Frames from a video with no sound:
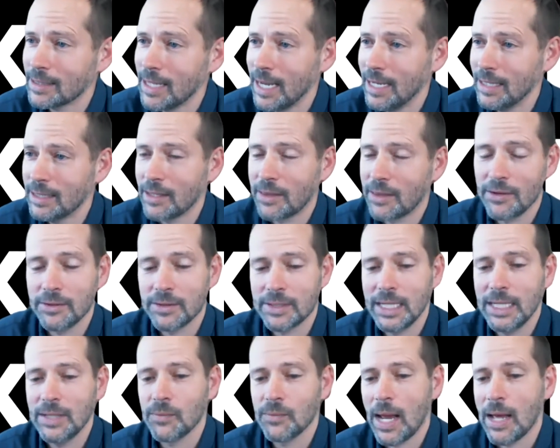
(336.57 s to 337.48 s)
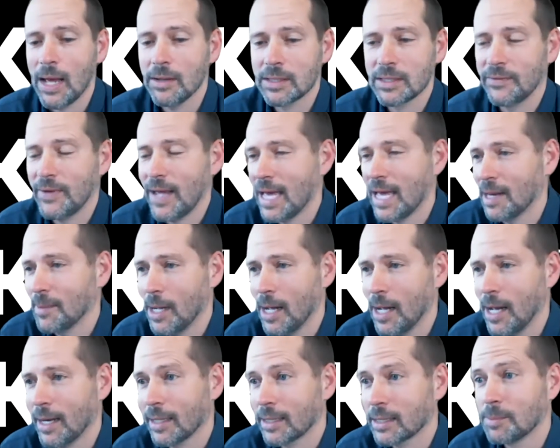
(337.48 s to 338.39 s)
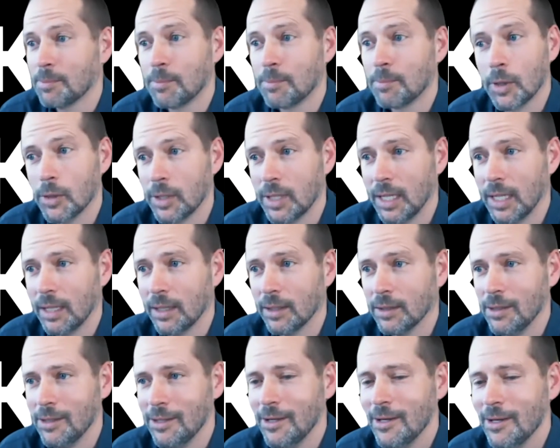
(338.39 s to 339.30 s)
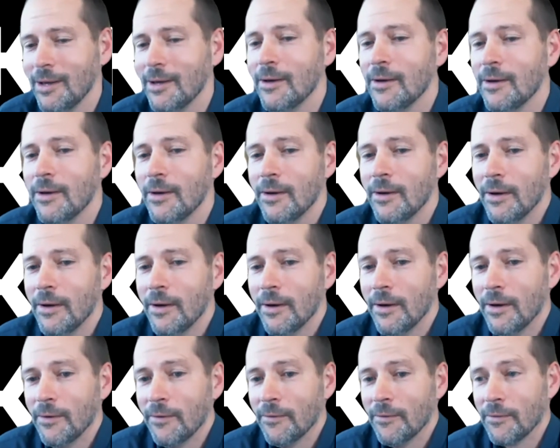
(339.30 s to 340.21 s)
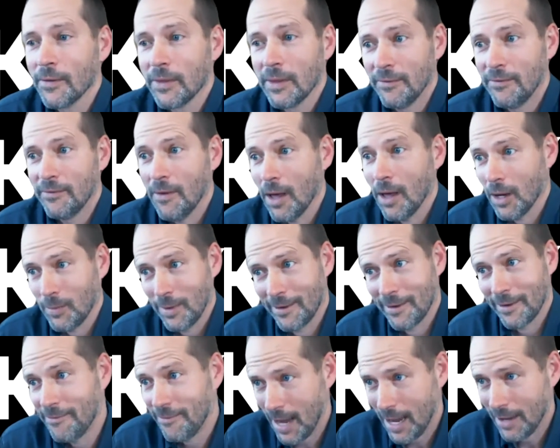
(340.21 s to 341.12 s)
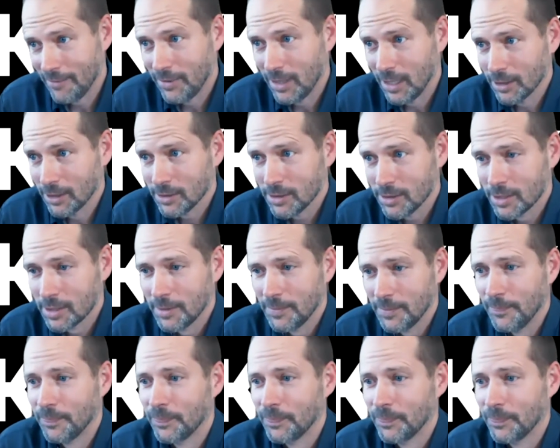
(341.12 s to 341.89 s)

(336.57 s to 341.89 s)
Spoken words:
8 to 13 rounds of antibiotics per year for the following 5 years.